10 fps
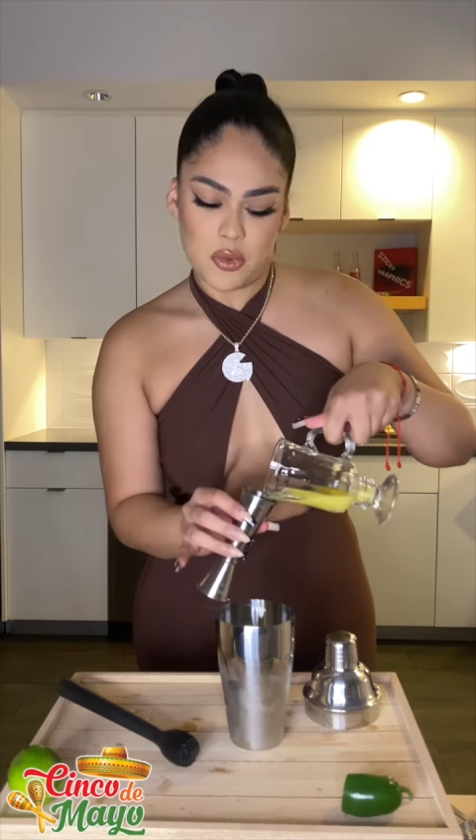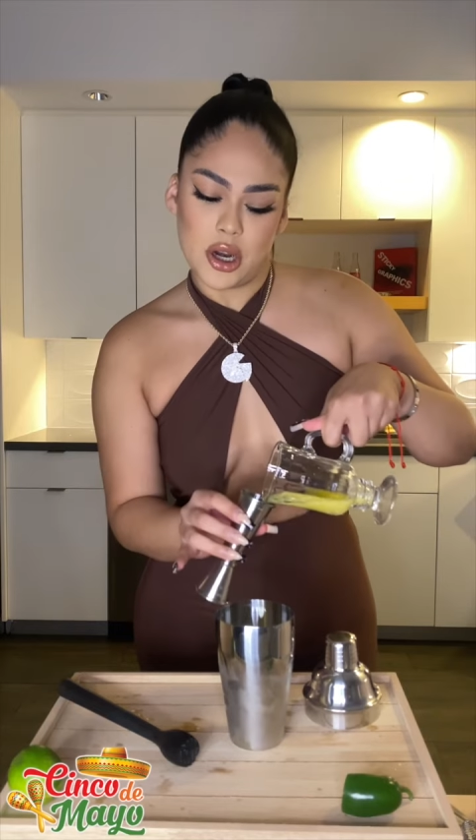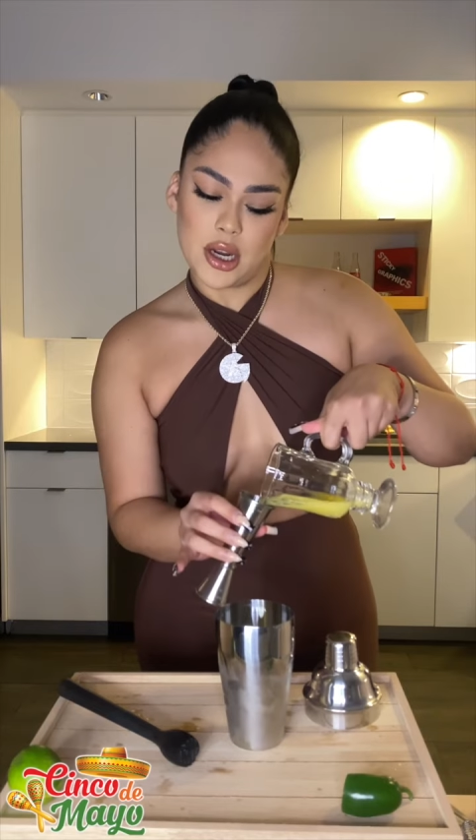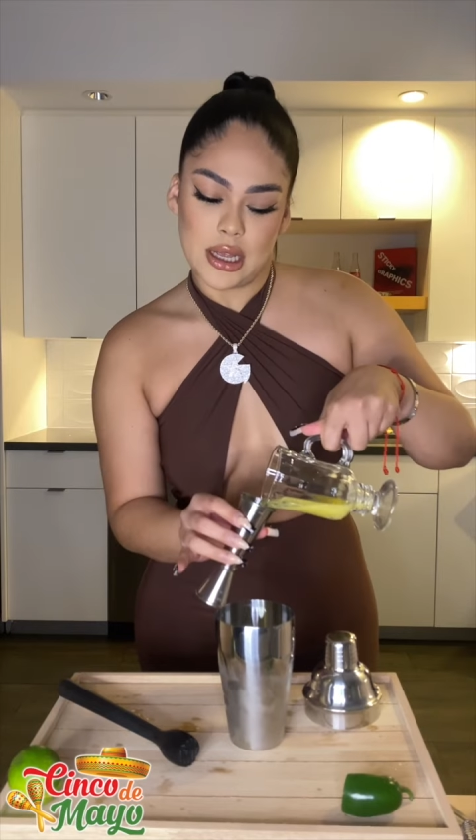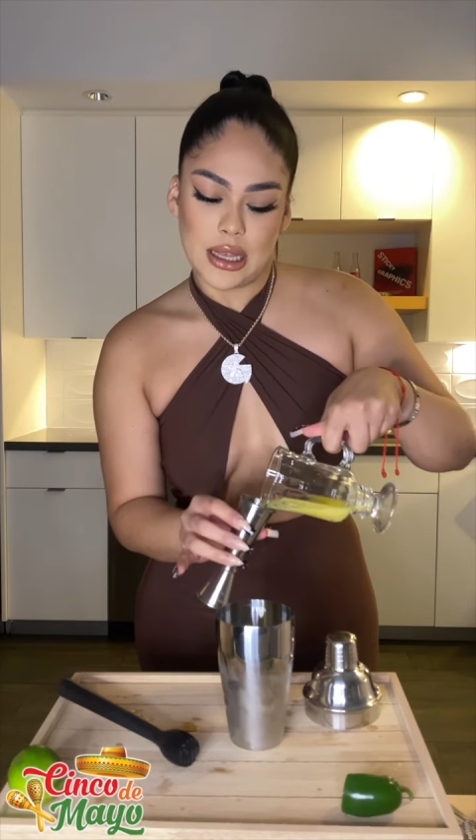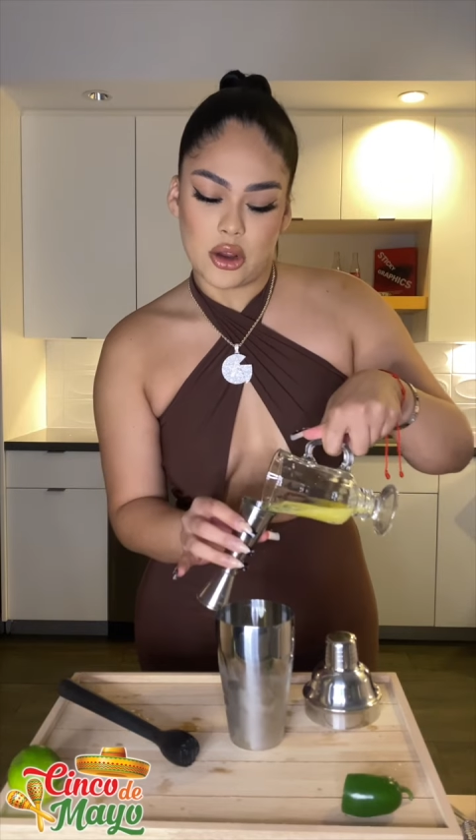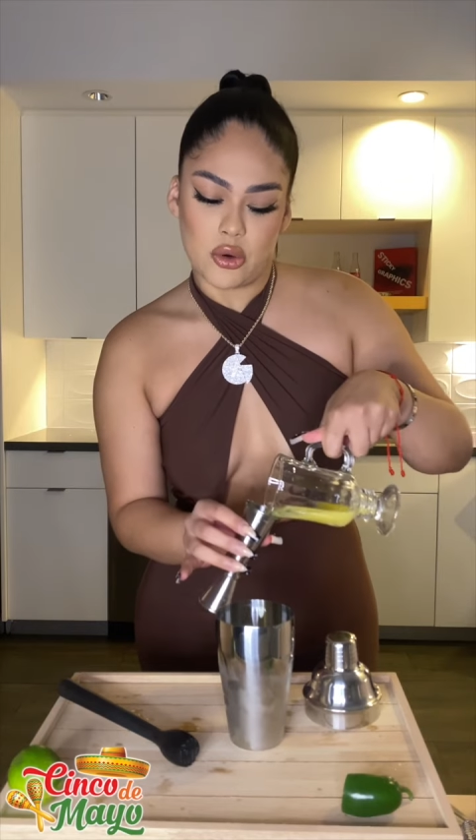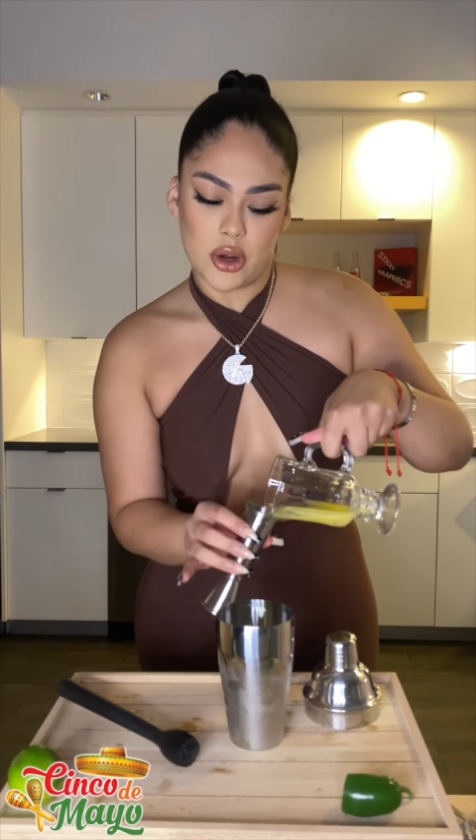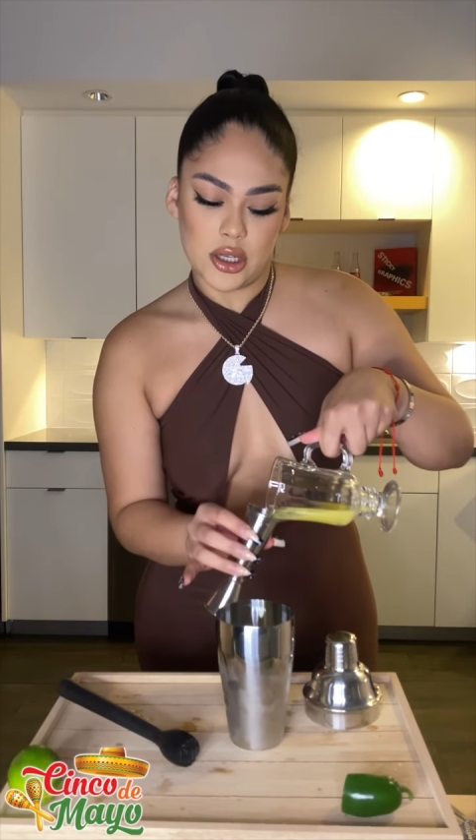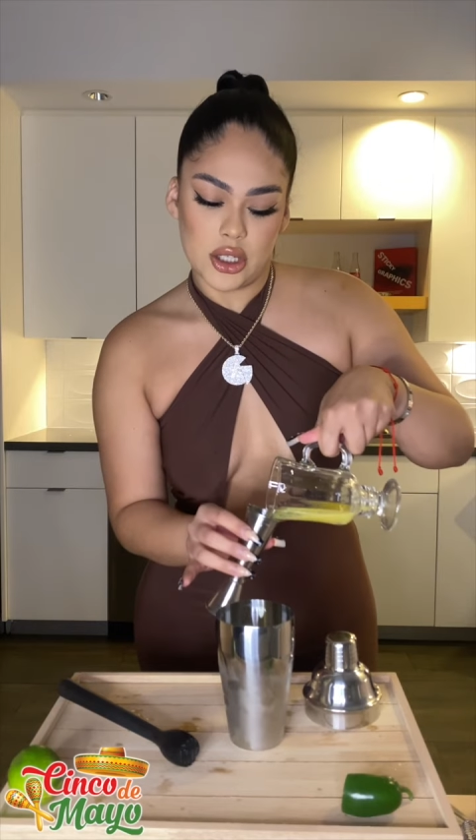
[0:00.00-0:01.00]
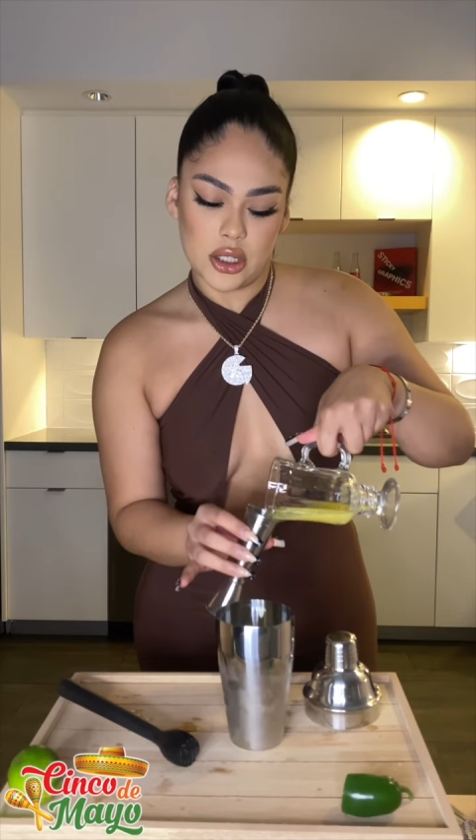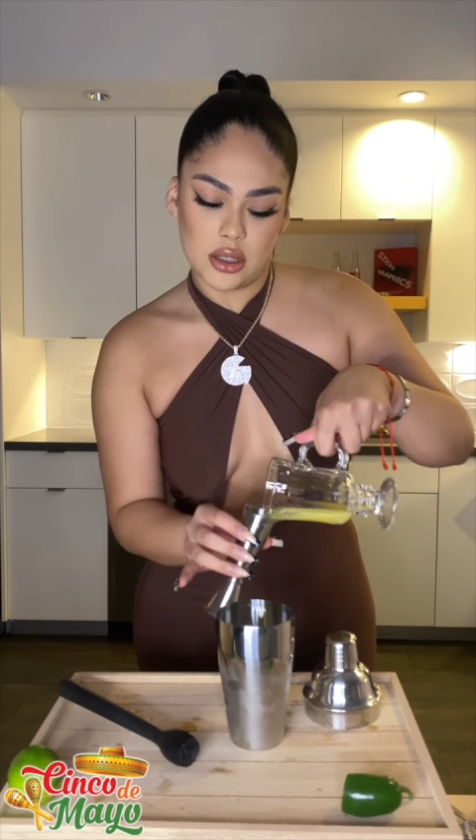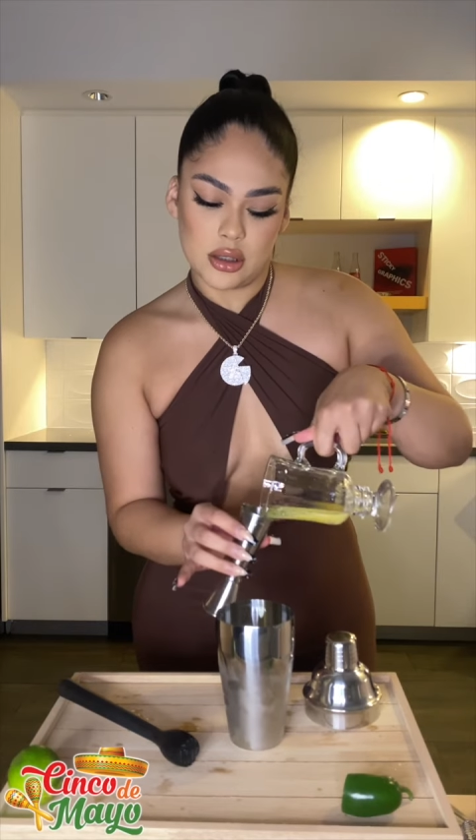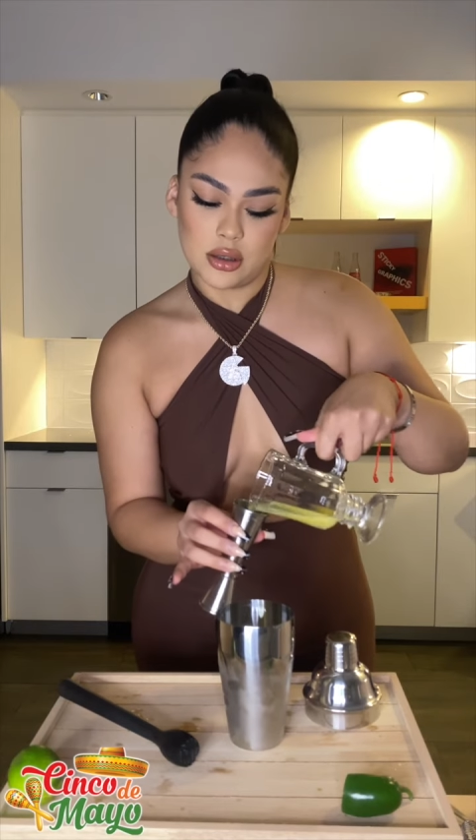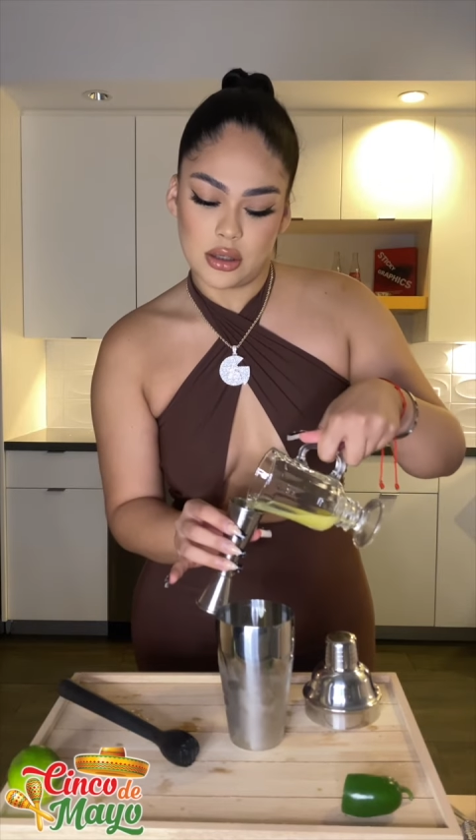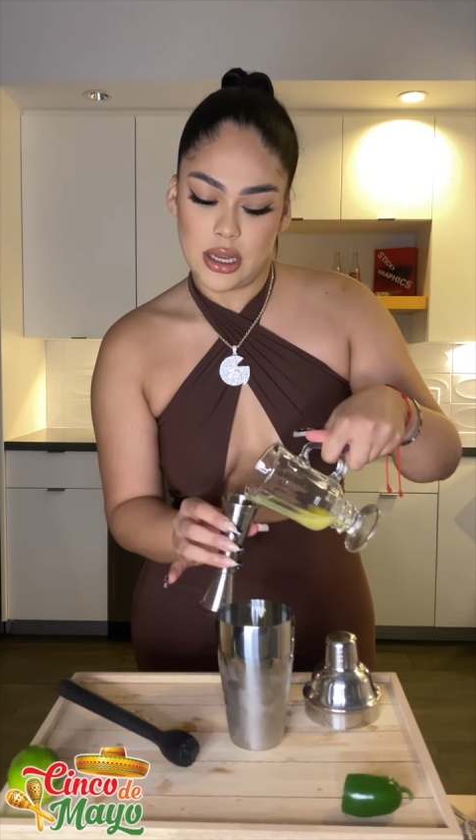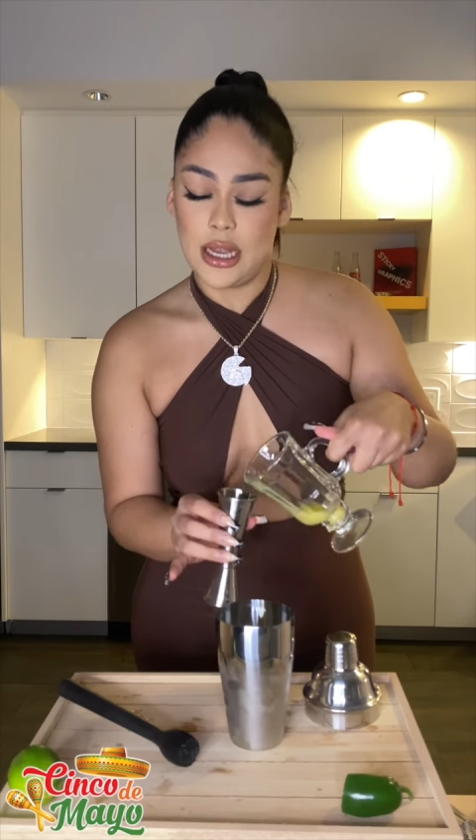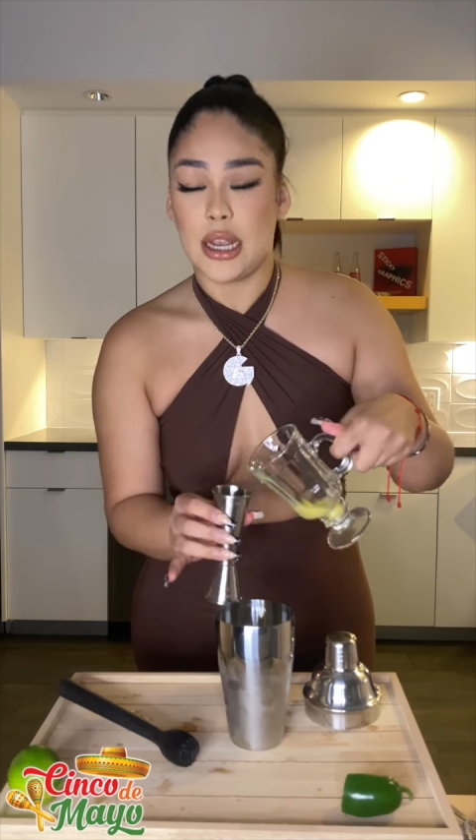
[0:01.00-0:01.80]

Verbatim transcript: I have orange. And